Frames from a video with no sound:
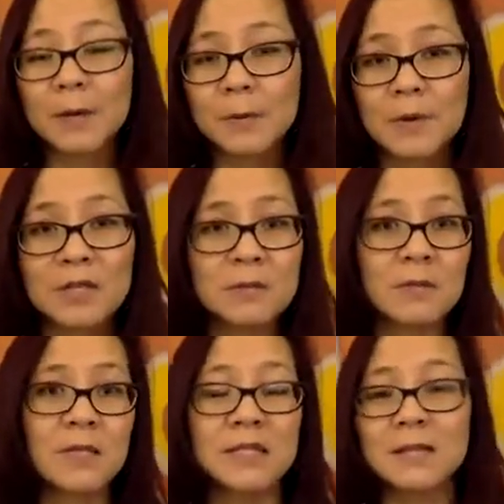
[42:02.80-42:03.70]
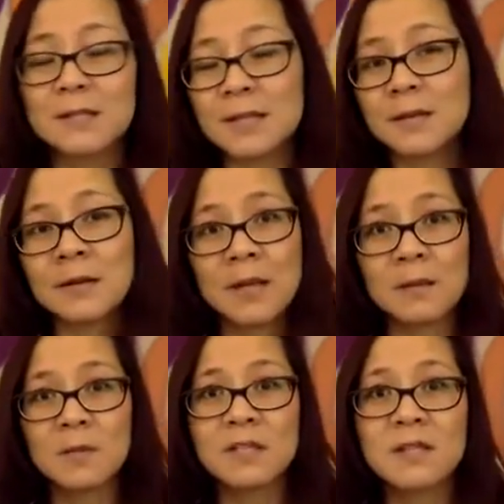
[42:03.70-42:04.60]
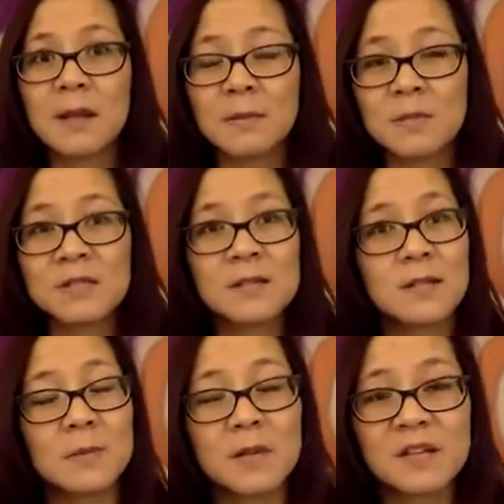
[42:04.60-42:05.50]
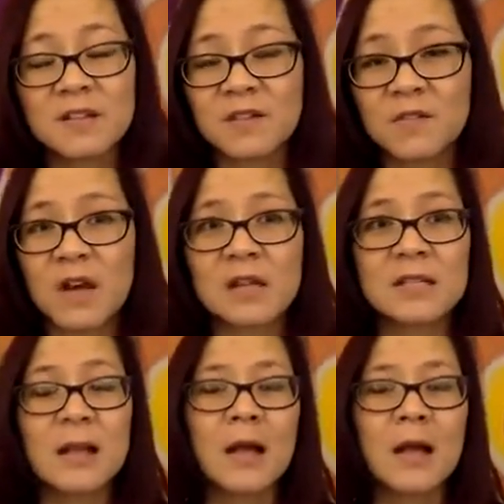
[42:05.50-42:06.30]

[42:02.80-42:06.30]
a press release, get seen on ABC, NBC, CBS, and Fox.